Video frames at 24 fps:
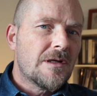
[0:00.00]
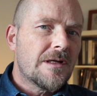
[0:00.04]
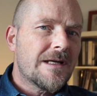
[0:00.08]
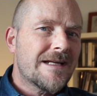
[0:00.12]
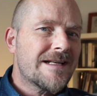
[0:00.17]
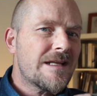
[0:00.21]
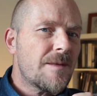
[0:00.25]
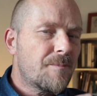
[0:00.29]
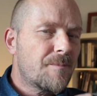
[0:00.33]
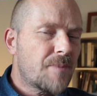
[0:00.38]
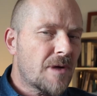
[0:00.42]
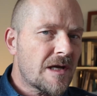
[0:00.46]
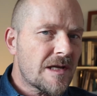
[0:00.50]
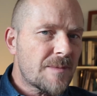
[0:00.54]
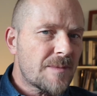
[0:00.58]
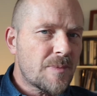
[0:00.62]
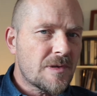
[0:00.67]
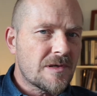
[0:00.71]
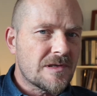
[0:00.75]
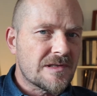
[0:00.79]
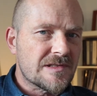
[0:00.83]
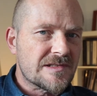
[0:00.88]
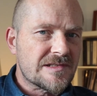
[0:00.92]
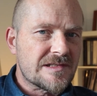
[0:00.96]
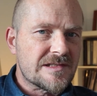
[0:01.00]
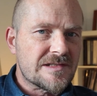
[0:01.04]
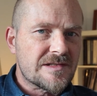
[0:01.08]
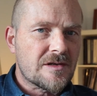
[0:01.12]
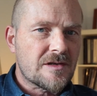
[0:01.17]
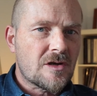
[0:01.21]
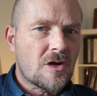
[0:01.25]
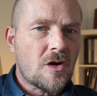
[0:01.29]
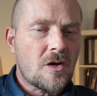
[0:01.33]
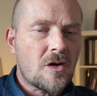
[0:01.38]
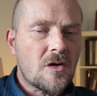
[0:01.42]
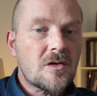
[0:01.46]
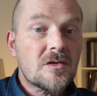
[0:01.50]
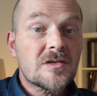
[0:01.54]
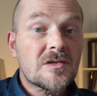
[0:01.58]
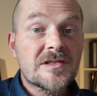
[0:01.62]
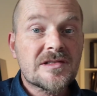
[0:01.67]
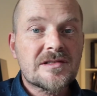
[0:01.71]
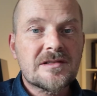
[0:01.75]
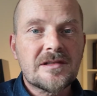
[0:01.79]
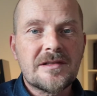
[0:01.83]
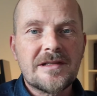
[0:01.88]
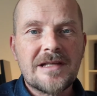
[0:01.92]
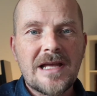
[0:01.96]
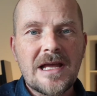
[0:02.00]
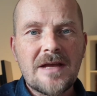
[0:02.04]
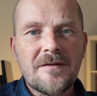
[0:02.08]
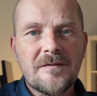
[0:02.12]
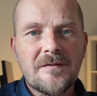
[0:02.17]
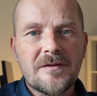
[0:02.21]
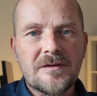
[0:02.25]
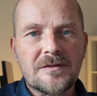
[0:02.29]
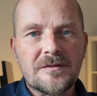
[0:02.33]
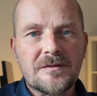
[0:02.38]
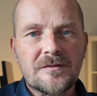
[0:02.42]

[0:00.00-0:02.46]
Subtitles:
and it bypasses the cost and the effort